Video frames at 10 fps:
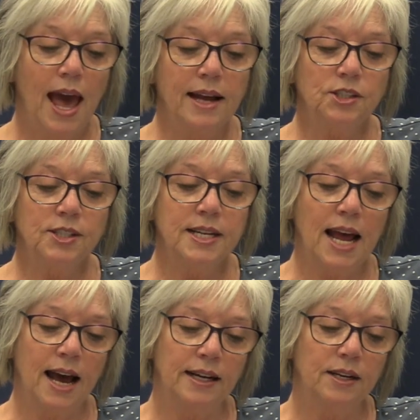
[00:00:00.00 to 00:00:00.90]
Anderson
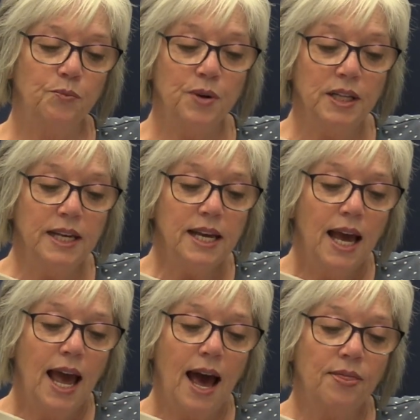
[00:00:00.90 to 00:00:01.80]
added, really,
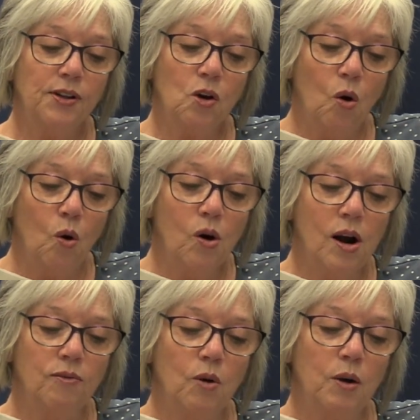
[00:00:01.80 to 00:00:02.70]
at the core
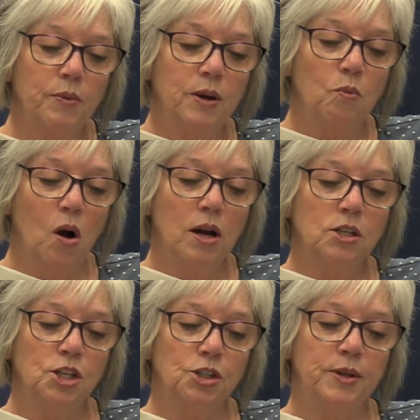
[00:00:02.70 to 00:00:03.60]
of what we
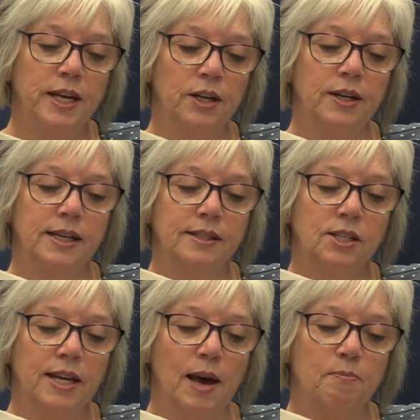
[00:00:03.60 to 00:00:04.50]
want to do here is
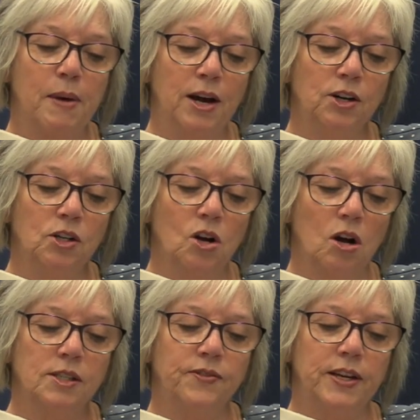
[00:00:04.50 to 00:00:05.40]
to get better
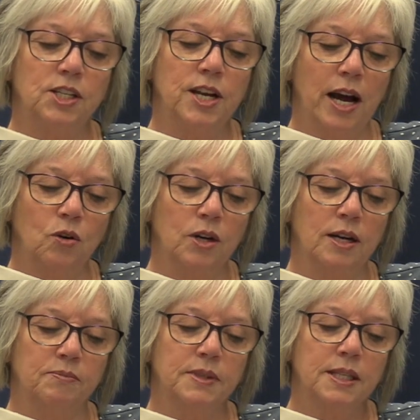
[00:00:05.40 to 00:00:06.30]
conservation
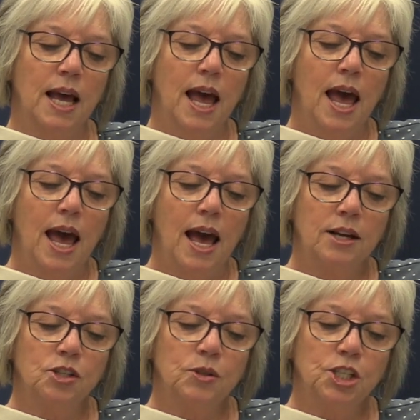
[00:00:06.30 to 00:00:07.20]
outcomes
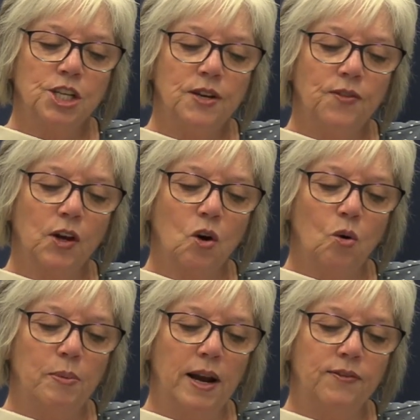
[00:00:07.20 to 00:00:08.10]
and to achieve the
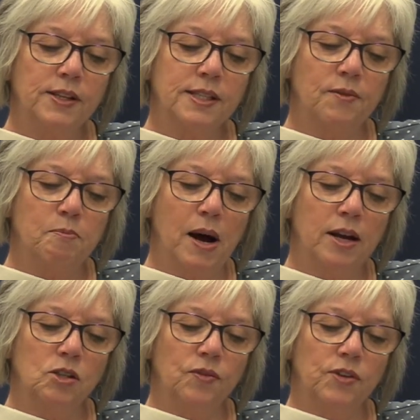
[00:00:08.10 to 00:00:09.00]
co benefits of
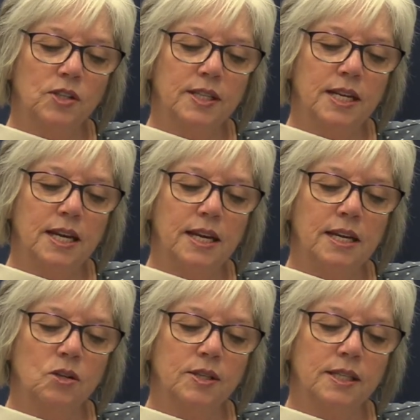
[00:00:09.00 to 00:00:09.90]
biodiversity,
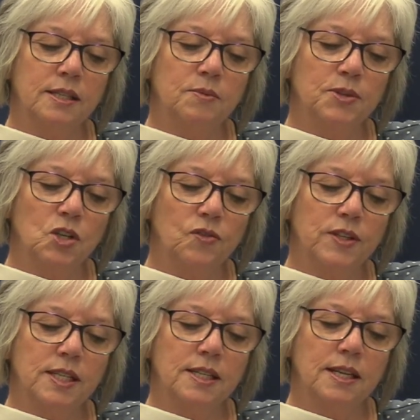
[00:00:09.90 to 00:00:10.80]
ecosystem
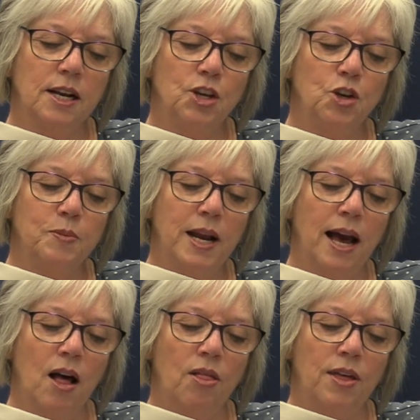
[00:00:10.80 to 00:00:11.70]
services, and human
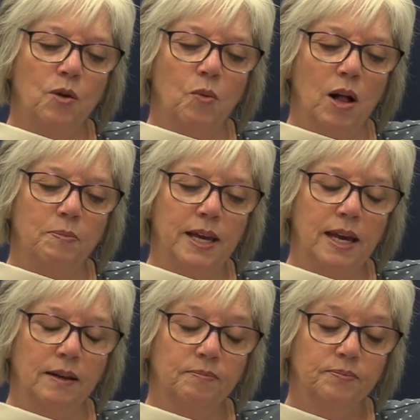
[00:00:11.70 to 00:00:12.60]
health and well
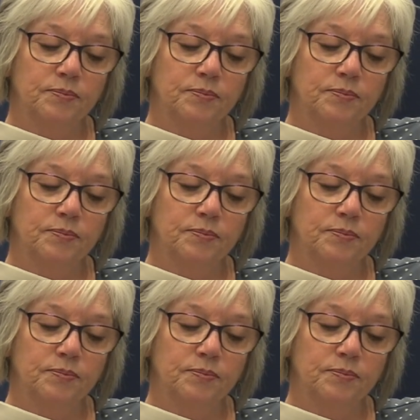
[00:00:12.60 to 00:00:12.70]
being.